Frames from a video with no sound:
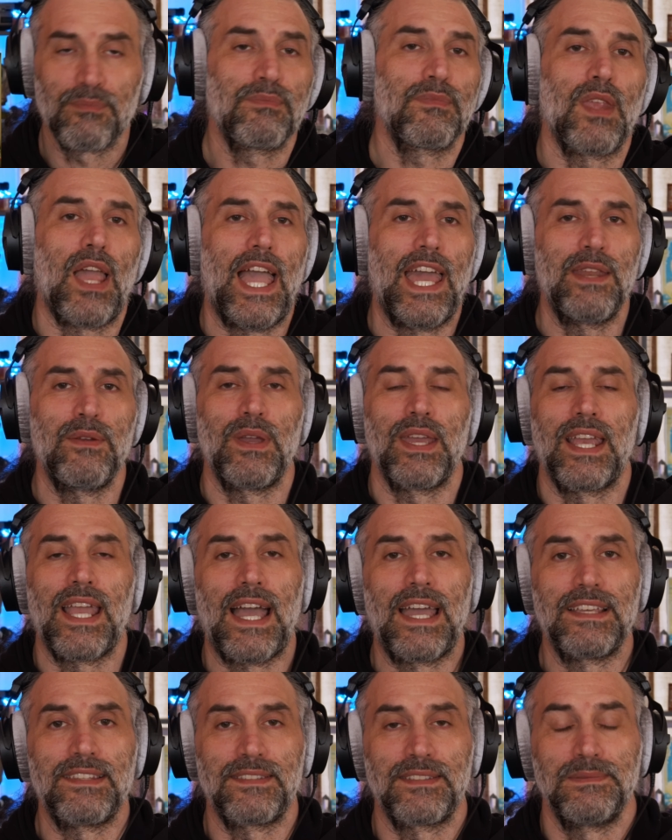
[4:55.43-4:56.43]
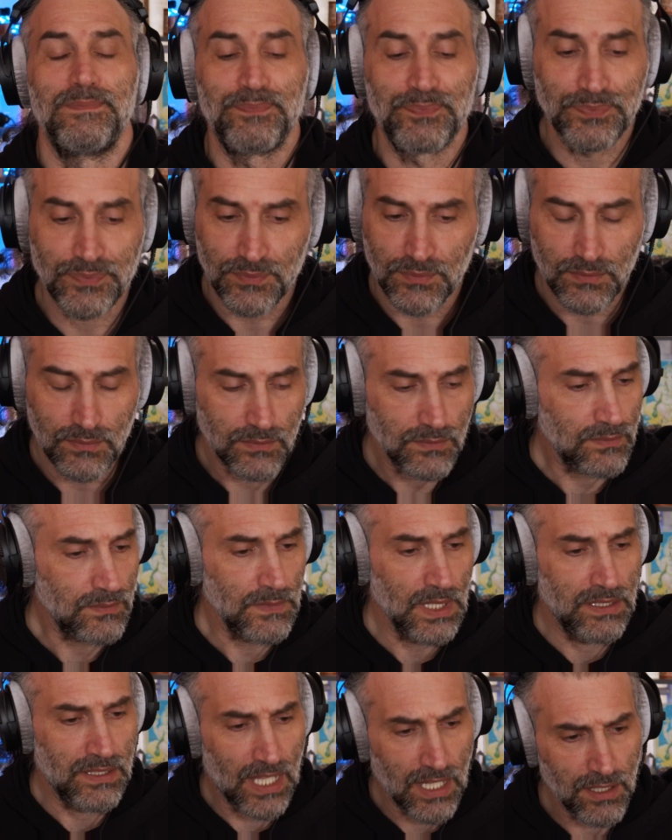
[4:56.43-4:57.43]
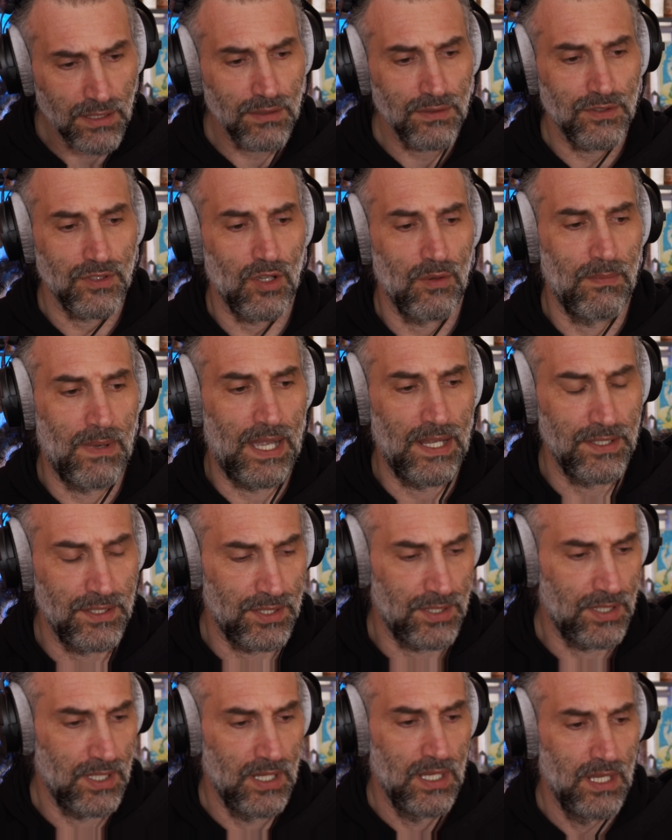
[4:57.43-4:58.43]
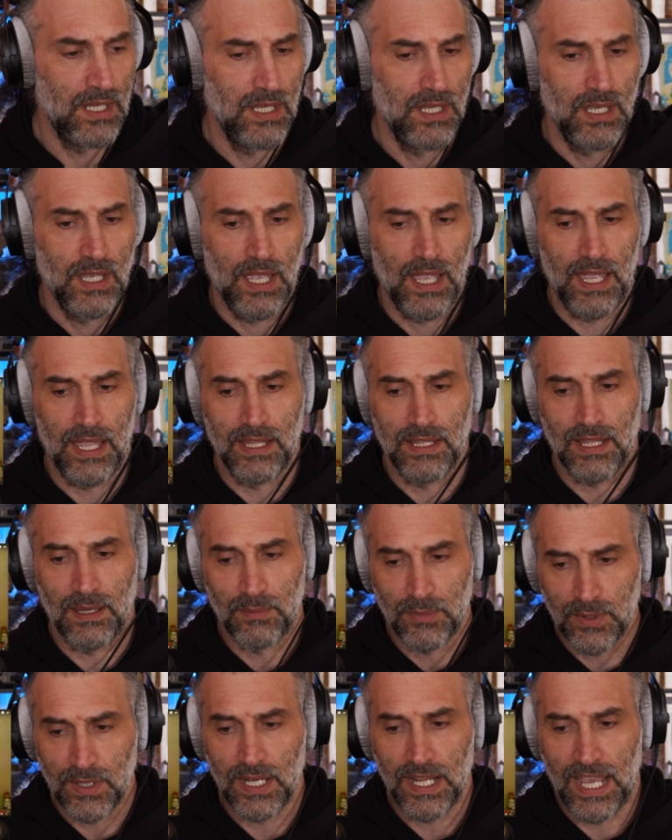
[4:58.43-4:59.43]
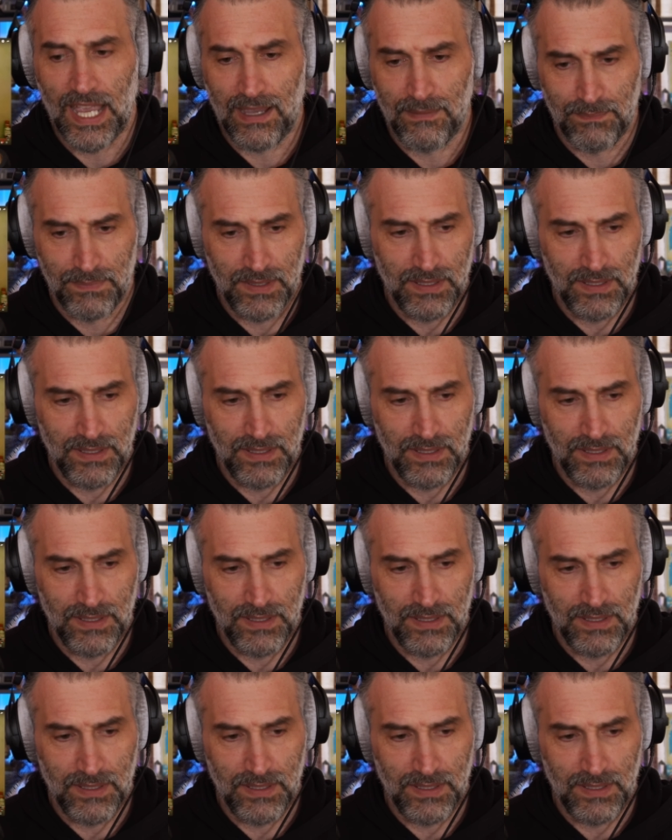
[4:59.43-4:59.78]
Anyway, guys, thank you so much. And I'm really happy